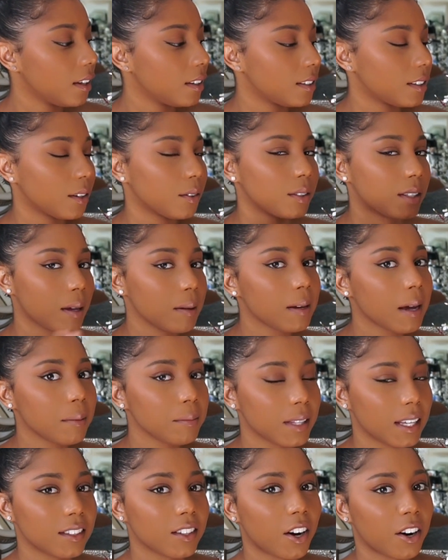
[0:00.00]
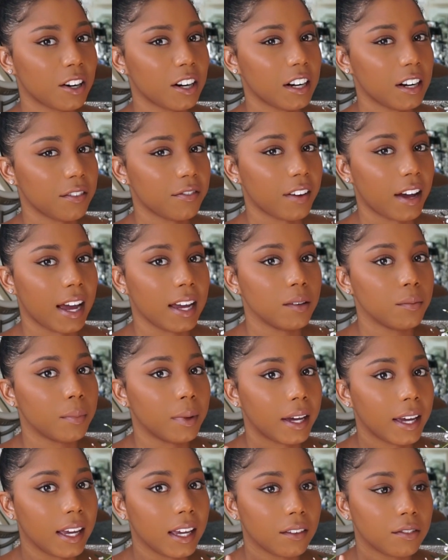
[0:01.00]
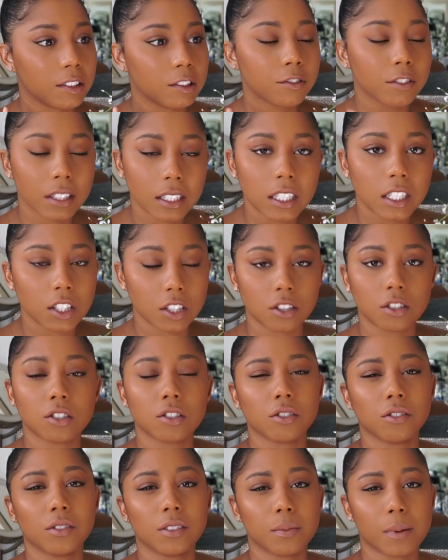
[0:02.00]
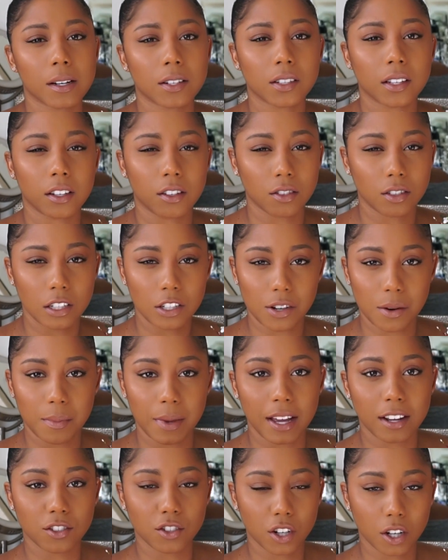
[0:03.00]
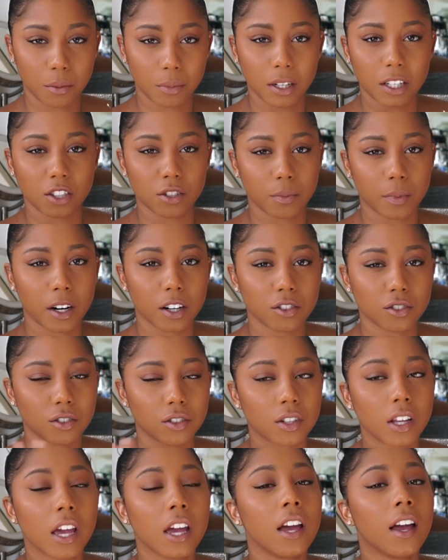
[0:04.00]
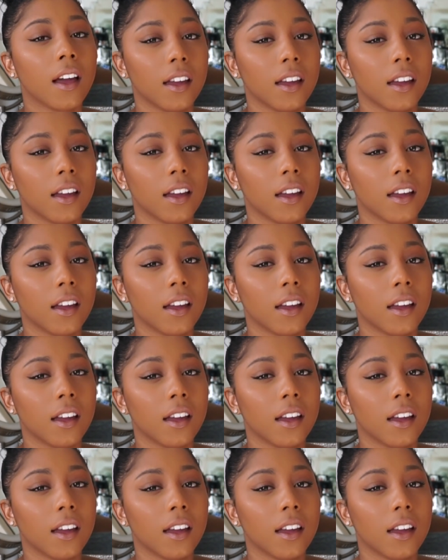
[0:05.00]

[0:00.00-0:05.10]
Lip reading: So sometimes that's harder to find, but if you really search through, especially like your TJMAXX, your HomeGoods, your Marshalls,